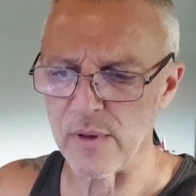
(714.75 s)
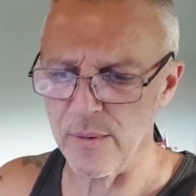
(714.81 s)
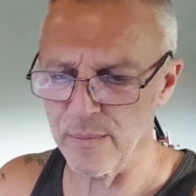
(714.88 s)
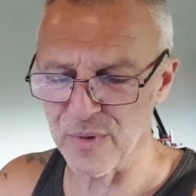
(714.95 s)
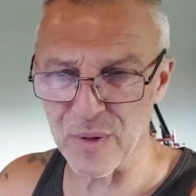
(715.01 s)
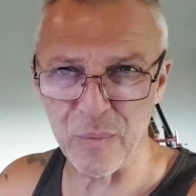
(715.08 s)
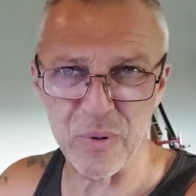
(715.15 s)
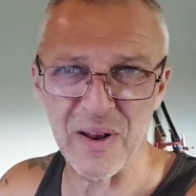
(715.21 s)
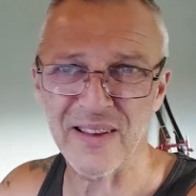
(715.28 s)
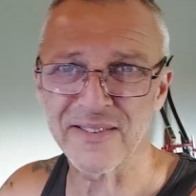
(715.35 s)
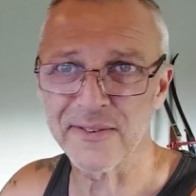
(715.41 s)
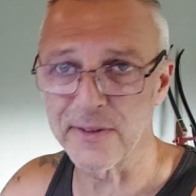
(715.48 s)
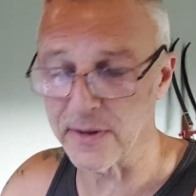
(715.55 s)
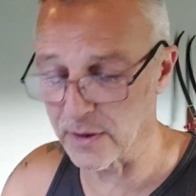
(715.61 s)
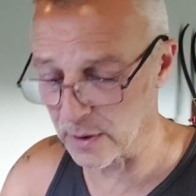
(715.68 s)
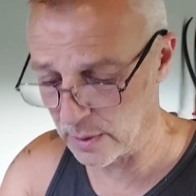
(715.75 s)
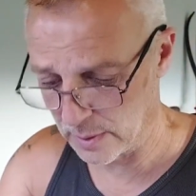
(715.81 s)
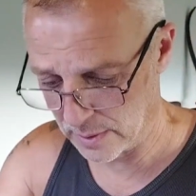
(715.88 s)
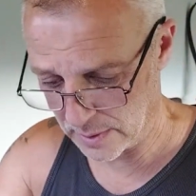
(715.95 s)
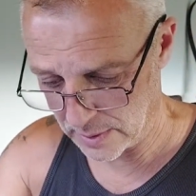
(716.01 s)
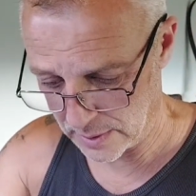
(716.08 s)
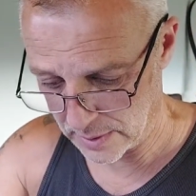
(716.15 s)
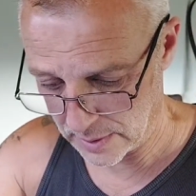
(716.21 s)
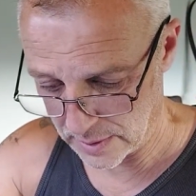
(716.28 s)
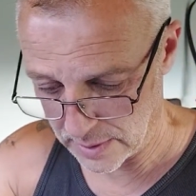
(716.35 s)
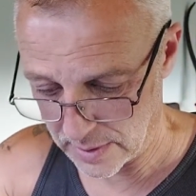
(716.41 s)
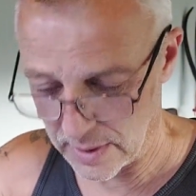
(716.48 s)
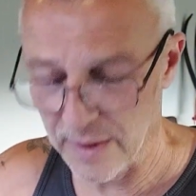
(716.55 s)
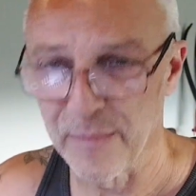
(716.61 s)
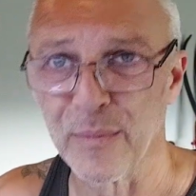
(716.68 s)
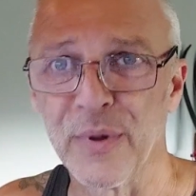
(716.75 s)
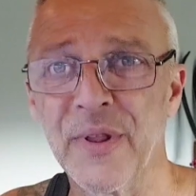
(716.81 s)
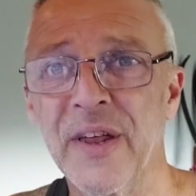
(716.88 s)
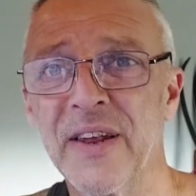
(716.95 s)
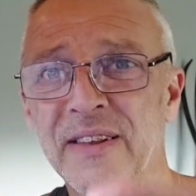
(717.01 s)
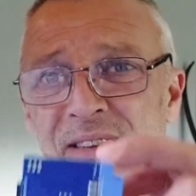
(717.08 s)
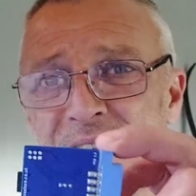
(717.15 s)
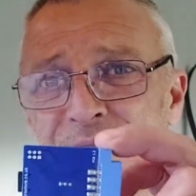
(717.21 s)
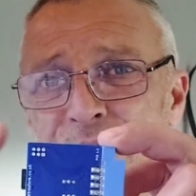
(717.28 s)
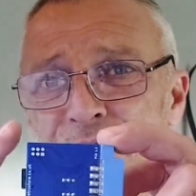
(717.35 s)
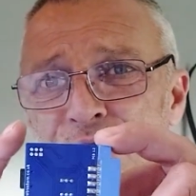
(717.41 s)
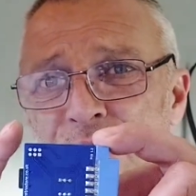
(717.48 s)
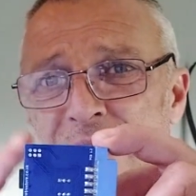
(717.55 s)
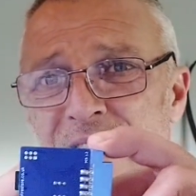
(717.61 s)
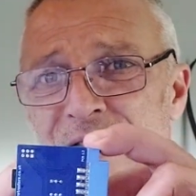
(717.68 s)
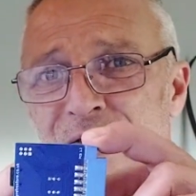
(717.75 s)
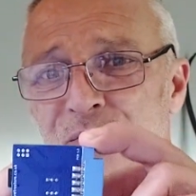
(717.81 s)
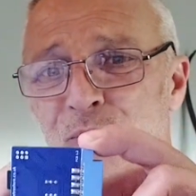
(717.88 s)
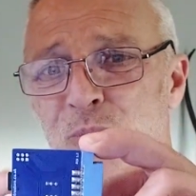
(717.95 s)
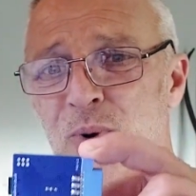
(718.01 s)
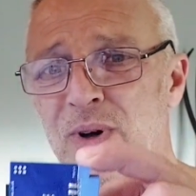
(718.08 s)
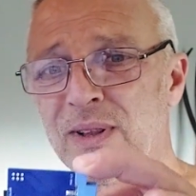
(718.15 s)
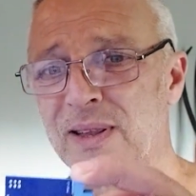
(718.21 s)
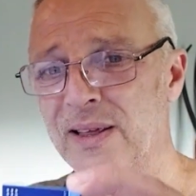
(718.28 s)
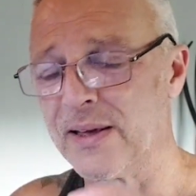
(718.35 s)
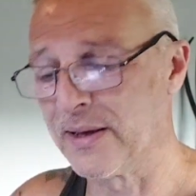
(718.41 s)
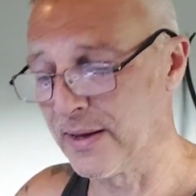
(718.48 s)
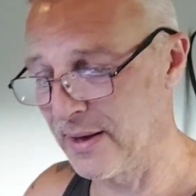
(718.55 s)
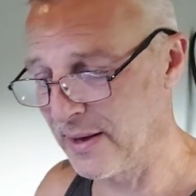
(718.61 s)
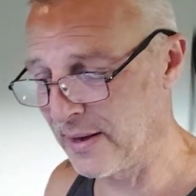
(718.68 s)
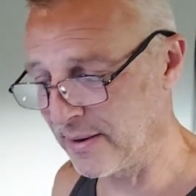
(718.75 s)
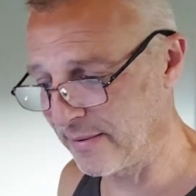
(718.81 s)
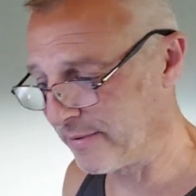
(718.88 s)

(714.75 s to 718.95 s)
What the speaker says: with the plastic, but then I'd have to drill this as well, and I